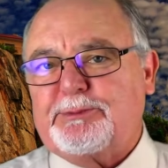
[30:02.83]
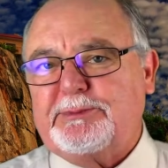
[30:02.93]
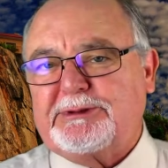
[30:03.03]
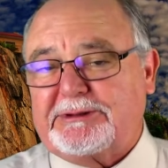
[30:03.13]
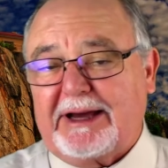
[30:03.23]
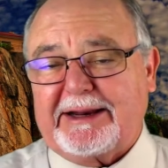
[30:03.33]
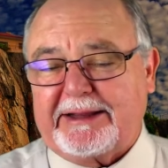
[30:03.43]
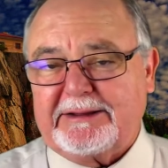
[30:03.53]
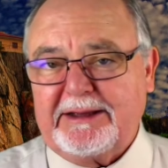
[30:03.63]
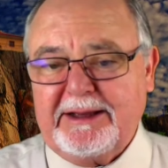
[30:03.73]
you
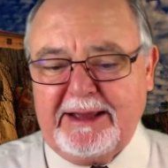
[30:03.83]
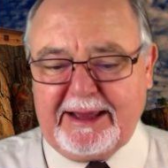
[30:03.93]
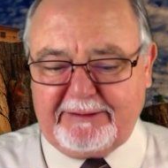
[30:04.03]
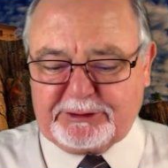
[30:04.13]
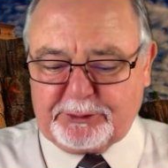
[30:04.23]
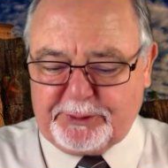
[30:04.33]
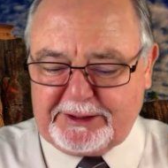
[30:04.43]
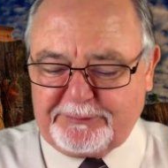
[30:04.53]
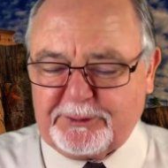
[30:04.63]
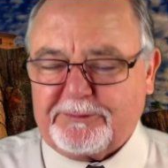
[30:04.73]
study, after you read
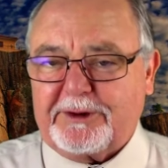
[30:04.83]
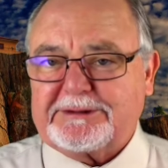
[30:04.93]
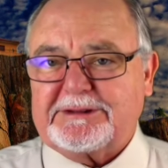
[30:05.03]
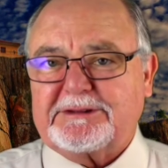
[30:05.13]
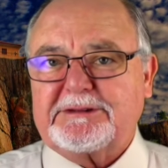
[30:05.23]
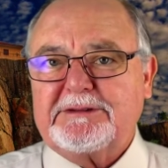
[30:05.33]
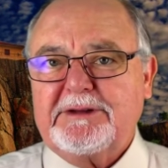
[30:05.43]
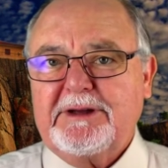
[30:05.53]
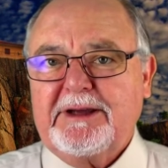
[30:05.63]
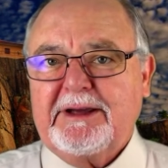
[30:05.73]
a few verses,
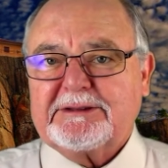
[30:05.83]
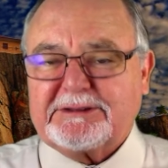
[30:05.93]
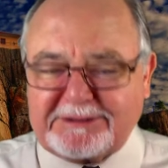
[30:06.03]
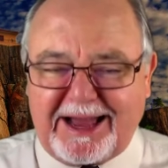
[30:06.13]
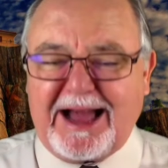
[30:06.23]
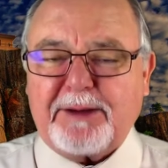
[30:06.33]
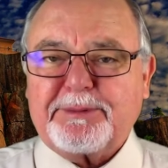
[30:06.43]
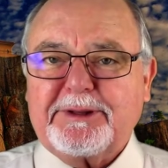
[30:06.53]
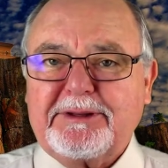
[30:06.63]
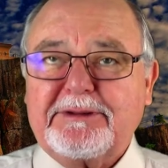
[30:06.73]

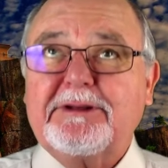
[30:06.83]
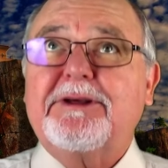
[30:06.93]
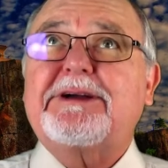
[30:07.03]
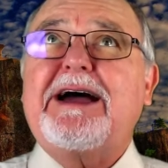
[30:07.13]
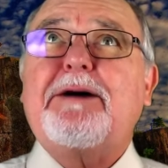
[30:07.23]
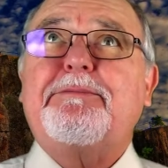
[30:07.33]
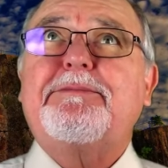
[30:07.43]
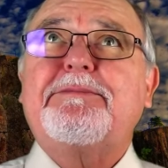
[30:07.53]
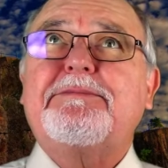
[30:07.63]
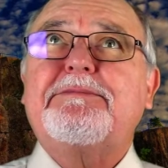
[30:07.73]
Stop, look up,
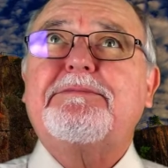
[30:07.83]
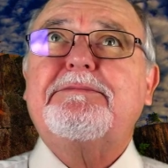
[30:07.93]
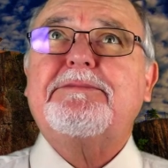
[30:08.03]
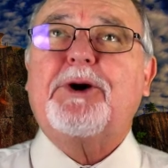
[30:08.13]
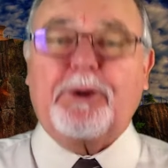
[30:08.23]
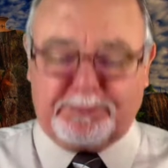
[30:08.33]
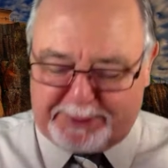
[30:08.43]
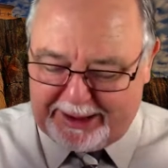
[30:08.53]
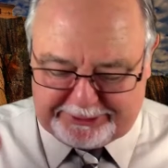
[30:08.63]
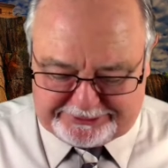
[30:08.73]
or
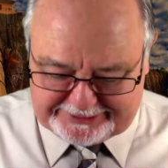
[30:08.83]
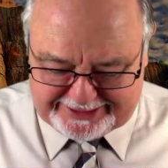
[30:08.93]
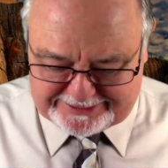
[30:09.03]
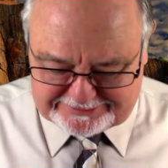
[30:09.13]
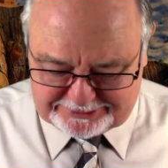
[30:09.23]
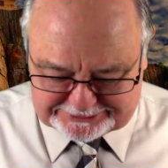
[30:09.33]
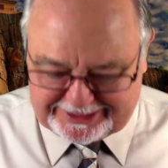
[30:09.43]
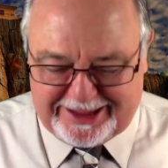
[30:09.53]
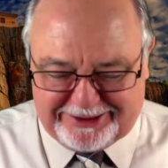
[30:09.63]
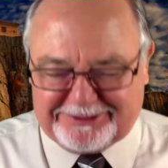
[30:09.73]
bow your head and look
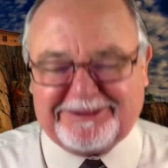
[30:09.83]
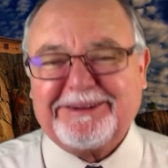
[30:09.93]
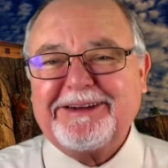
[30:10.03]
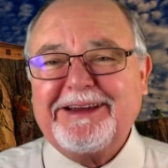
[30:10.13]
down.